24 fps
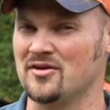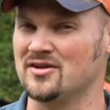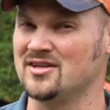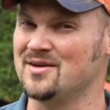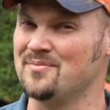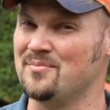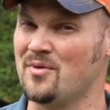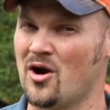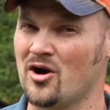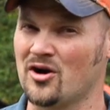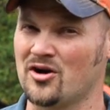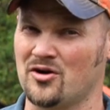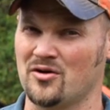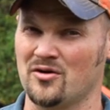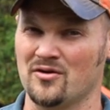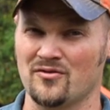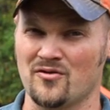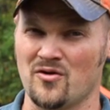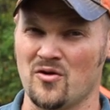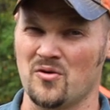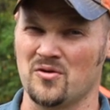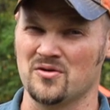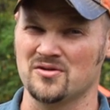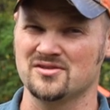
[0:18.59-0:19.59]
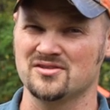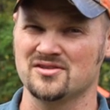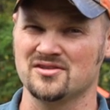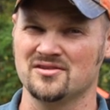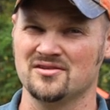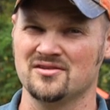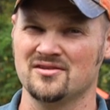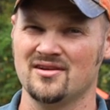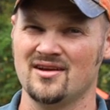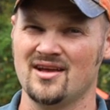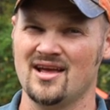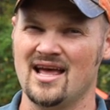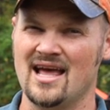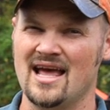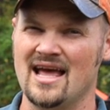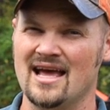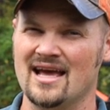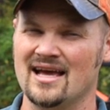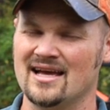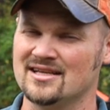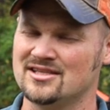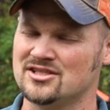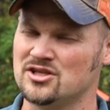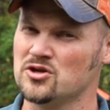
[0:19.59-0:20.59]
the debarker, of course.
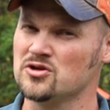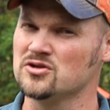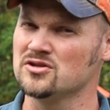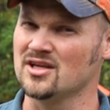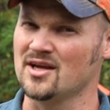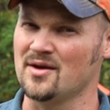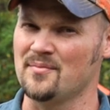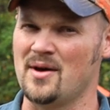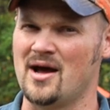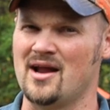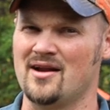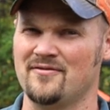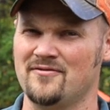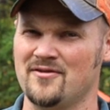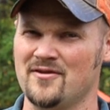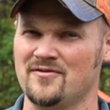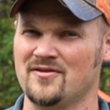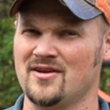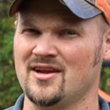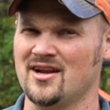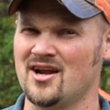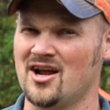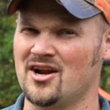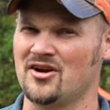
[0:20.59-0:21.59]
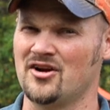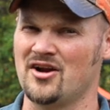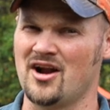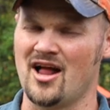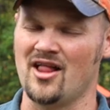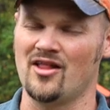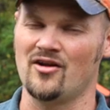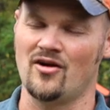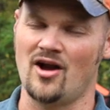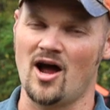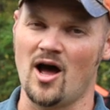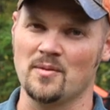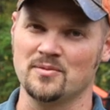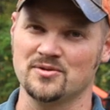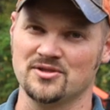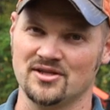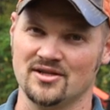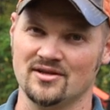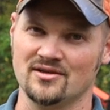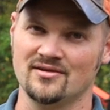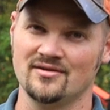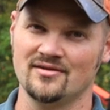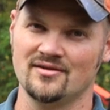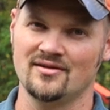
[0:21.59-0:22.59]
It's usually about a $1,500
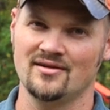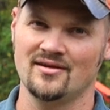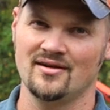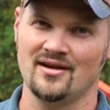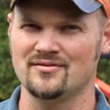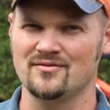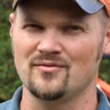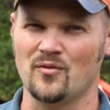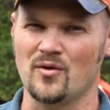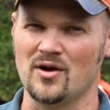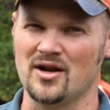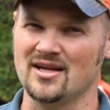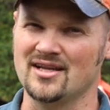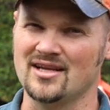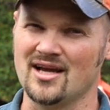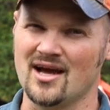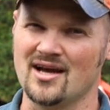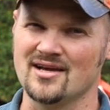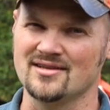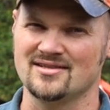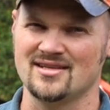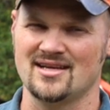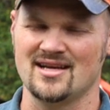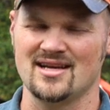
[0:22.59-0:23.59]
option. What it does